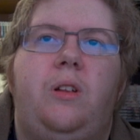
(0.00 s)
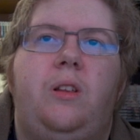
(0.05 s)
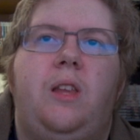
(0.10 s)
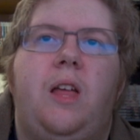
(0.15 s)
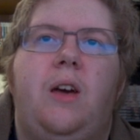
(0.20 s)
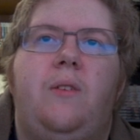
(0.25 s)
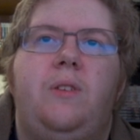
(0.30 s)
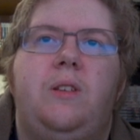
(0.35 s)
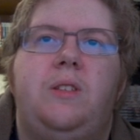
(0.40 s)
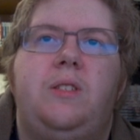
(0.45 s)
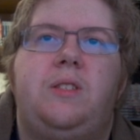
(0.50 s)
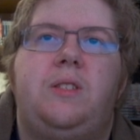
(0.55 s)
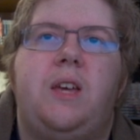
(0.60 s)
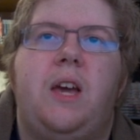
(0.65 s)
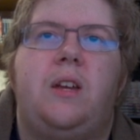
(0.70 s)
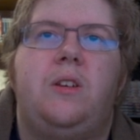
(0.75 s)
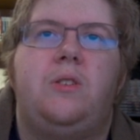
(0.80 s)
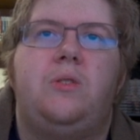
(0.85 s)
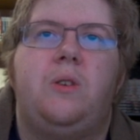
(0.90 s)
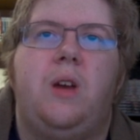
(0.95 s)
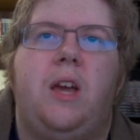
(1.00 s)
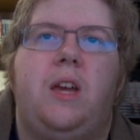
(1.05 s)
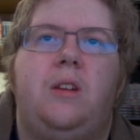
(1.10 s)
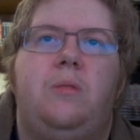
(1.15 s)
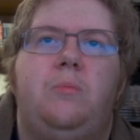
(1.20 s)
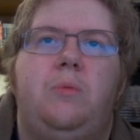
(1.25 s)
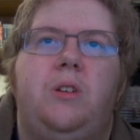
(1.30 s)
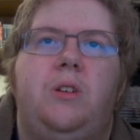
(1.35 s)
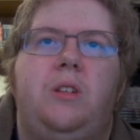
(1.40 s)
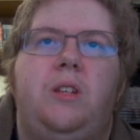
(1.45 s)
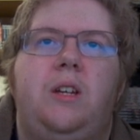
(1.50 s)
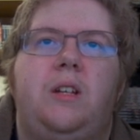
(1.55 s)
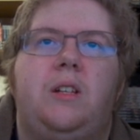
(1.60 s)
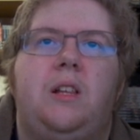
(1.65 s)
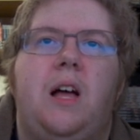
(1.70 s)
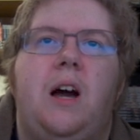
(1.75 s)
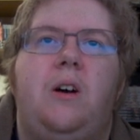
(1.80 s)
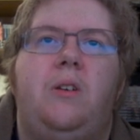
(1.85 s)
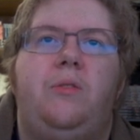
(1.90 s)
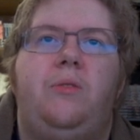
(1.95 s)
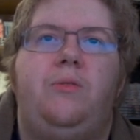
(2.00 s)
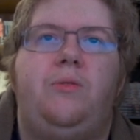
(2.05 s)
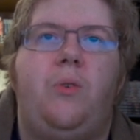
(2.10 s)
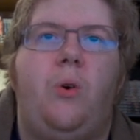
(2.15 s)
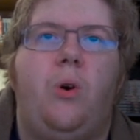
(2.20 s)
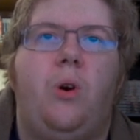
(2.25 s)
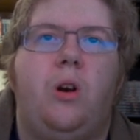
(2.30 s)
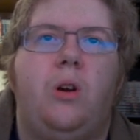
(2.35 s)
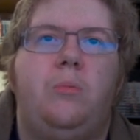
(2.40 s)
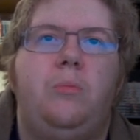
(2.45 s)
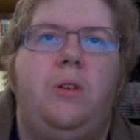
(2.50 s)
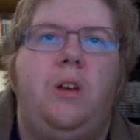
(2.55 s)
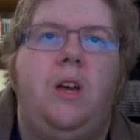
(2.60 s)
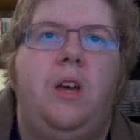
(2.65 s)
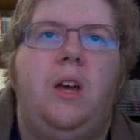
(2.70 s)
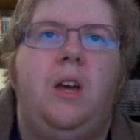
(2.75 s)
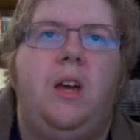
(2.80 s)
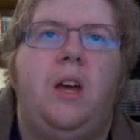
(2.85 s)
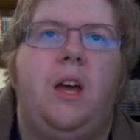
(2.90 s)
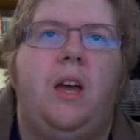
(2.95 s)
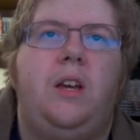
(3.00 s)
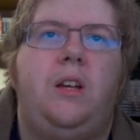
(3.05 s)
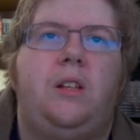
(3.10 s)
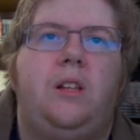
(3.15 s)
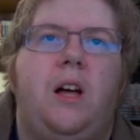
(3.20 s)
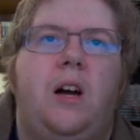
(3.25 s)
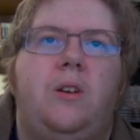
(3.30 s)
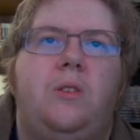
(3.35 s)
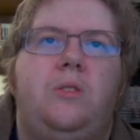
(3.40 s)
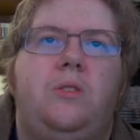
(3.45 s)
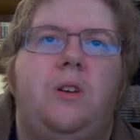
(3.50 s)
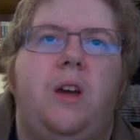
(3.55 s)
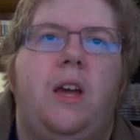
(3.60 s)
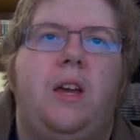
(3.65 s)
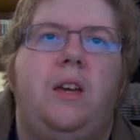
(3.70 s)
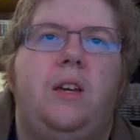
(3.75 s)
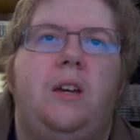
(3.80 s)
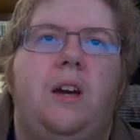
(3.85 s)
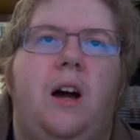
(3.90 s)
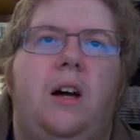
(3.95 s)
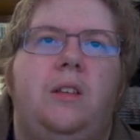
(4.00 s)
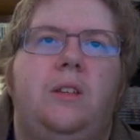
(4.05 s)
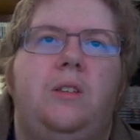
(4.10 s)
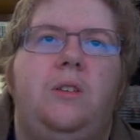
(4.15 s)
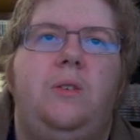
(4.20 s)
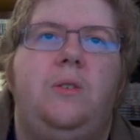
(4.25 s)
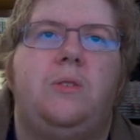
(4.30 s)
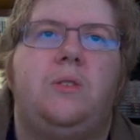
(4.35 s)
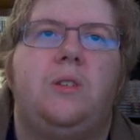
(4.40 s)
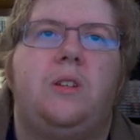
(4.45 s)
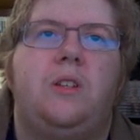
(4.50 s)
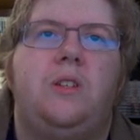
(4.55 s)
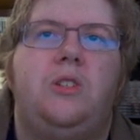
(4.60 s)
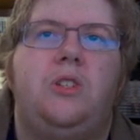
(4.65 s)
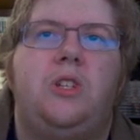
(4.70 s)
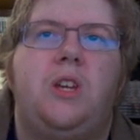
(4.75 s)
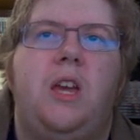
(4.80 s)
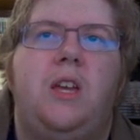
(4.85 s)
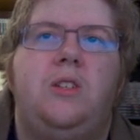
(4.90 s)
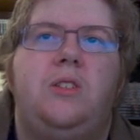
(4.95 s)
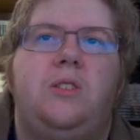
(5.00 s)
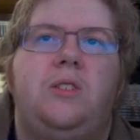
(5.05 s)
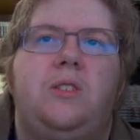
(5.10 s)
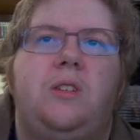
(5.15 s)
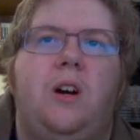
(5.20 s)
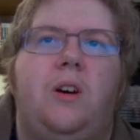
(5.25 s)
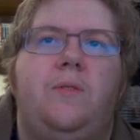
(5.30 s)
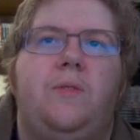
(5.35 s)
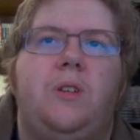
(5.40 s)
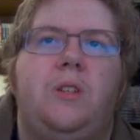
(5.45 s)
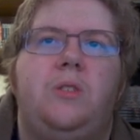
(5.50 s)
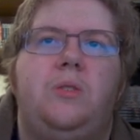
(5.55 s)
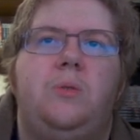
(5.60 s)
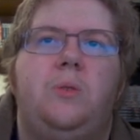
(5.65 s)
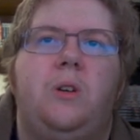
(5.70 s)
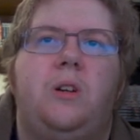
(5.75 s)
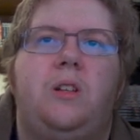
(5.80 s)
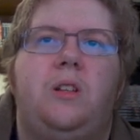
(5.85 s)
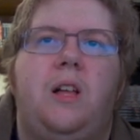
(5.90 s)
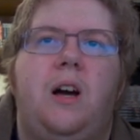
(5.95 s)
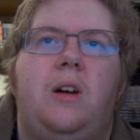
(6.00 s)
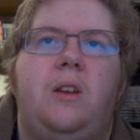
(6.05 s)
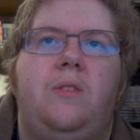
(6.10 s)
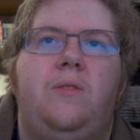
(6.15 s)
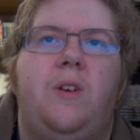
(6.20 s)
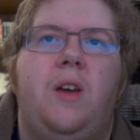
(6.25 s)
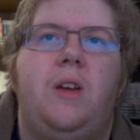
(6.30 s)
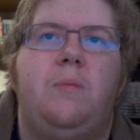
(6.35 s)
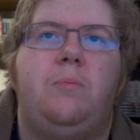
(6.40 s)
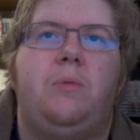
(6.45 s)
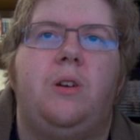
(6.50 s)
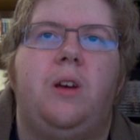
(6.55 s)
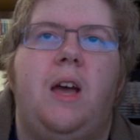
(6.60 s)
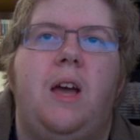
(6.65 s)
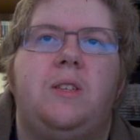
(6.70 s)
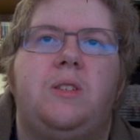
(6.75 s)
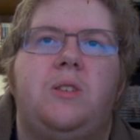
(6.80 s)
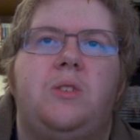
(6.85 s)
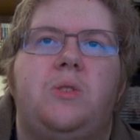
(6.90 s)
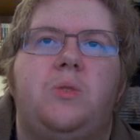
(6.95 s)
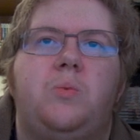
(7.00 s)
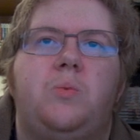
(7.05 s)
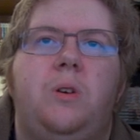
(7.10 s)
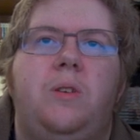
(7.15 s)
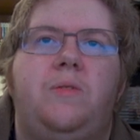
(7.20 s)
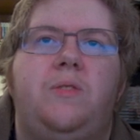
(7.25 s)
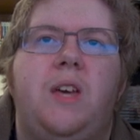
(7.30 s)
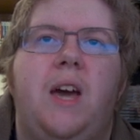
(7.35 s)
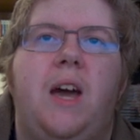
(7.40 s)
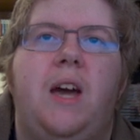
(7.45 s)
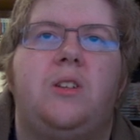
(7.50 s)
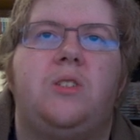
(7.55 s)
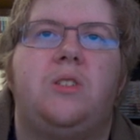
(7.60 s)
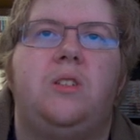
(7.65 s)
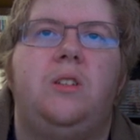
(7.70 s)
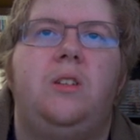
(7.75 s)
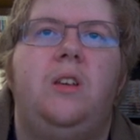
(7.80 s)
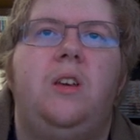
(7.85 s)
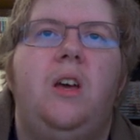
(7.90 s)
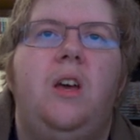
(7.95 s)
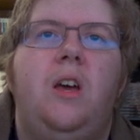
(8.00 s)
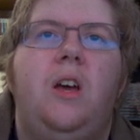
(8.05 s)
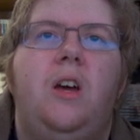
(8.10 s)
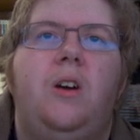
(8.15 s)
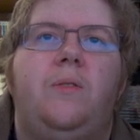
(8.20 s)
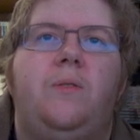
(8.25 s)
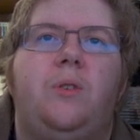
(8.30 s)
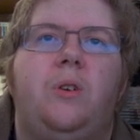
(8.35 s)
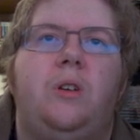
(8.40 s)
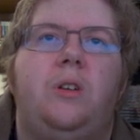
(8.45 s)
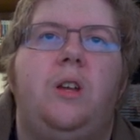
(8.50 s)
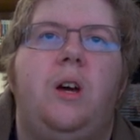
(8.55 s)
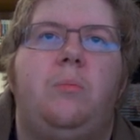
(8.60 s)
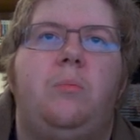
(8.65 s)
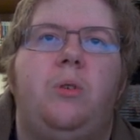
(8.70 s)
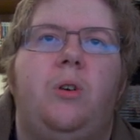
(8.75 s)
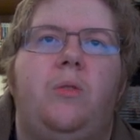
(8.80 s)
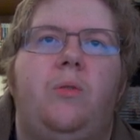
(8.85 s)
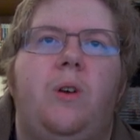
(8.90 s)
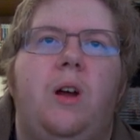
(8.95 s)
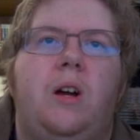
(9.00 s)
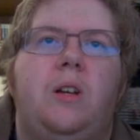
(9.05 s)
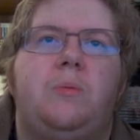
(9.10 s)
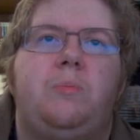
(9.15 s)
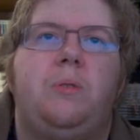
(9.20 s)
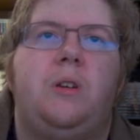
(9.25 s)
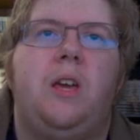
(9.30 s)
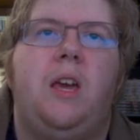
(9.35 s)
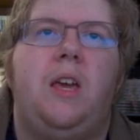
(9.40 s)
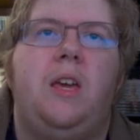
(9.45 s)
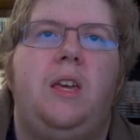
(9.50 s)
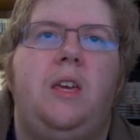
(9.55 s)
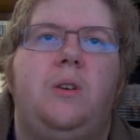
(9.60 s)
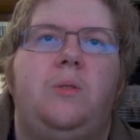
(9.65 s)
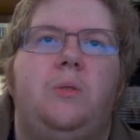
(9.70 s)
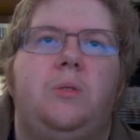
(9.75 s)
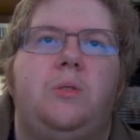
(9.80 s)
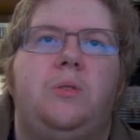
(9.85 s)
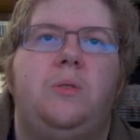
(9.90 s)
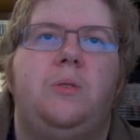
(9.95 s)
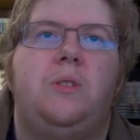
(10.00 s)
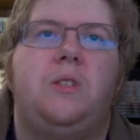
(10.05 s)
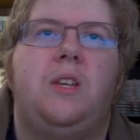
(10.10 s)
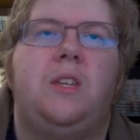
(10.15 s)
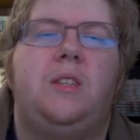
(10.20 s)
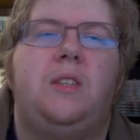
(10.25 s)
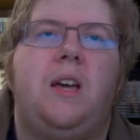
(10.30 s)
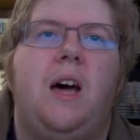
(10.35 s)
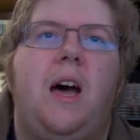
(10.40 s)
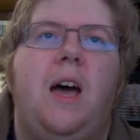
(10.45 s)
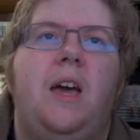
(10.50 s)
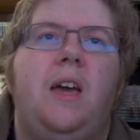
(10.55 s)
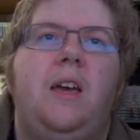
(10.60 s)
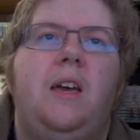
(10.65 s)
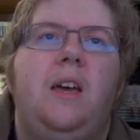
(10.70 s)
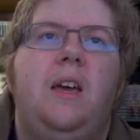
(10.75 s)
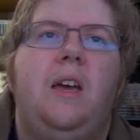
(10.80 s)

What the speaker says: 11, second dragon ability, Cloud Form. A cloud dragon gauntlet user can change itself into a cloudy vapor as a swift action for a number of rounds per day equal to his hit die.